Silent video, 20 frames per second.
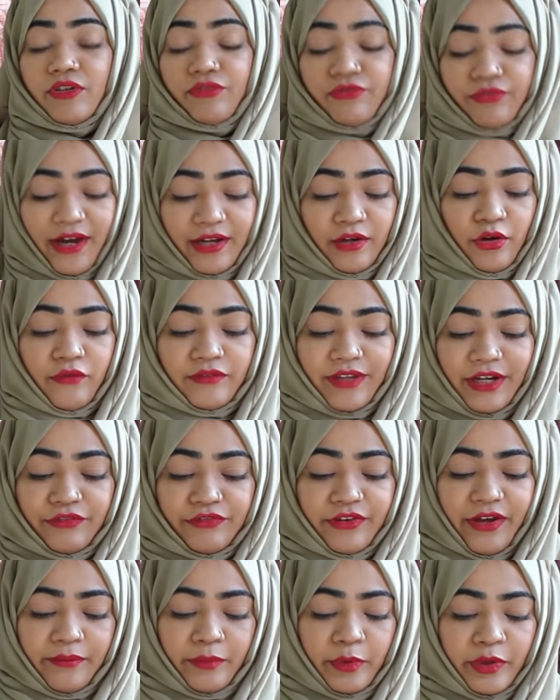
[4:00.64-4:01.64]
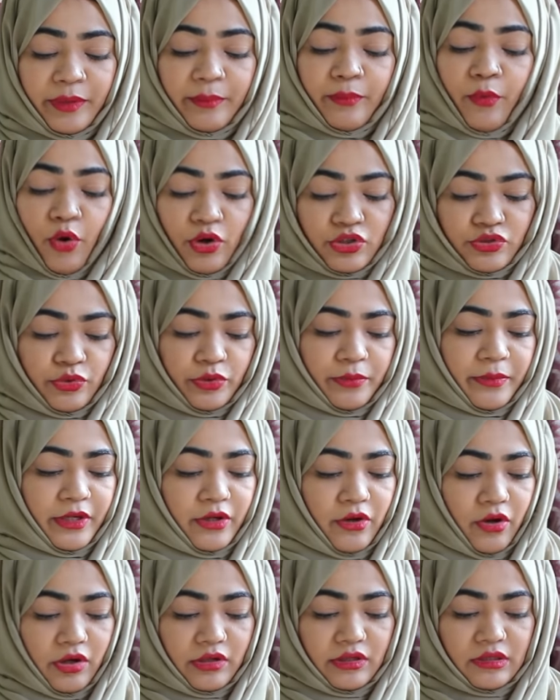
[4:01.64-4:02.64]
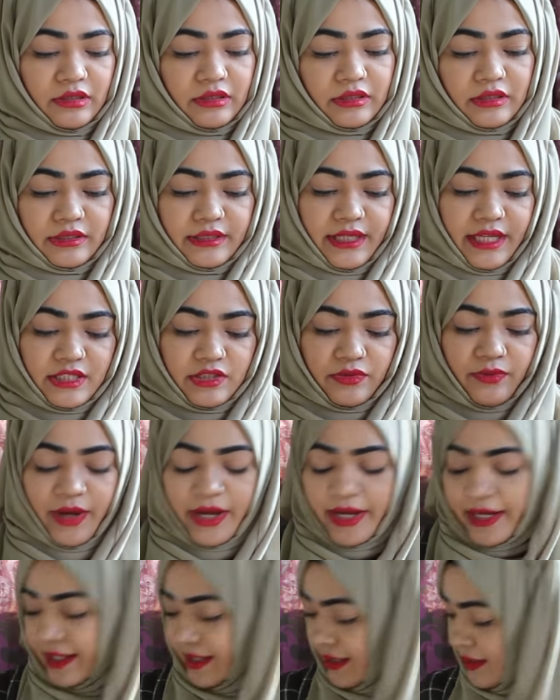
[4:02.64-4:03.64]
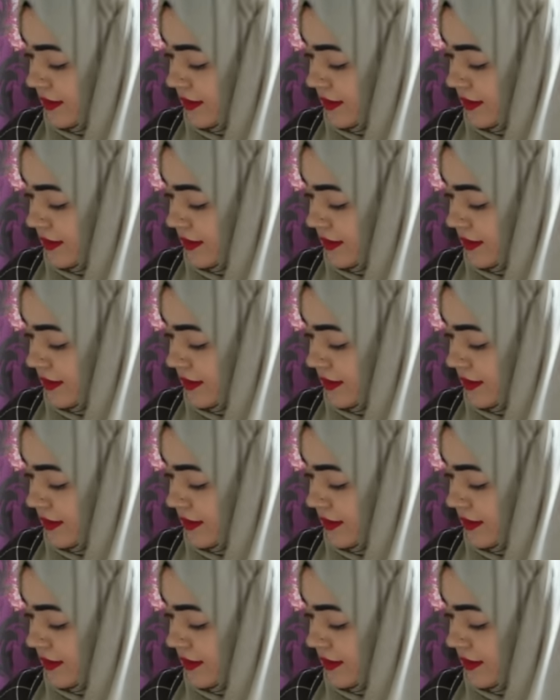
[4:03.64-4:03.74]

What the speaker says: the fun of that February box would be gone. That's why